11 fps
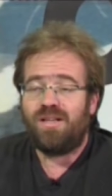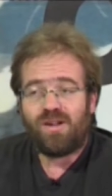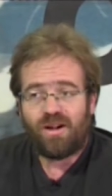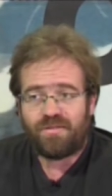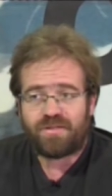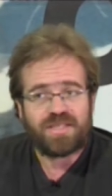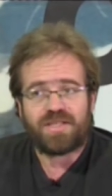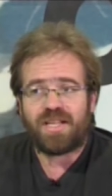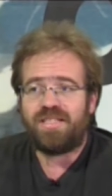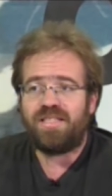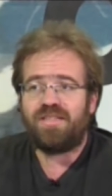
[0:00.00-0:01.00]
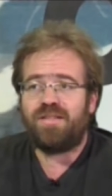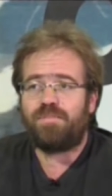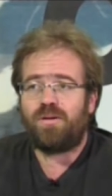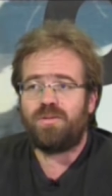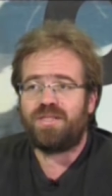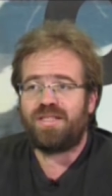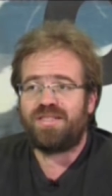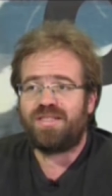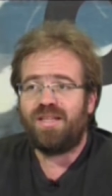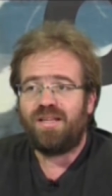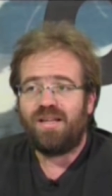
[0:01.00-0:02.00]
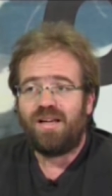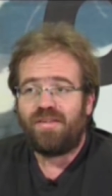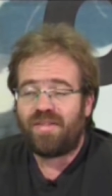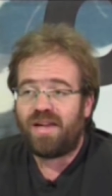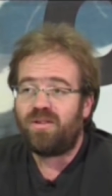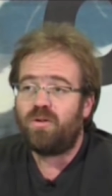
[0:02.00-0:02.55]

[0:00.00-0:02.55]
are frustrating the process. They